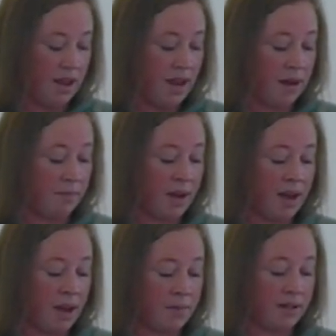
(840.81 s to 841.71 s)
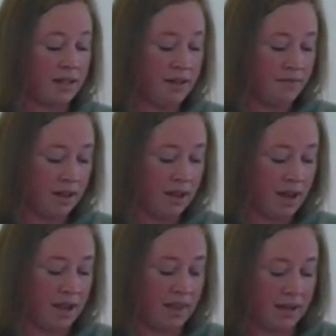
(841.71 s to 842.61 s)
And by unbelieving,
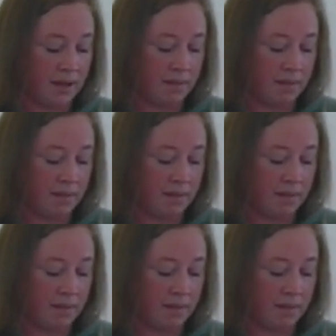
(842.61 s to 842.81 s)
I think it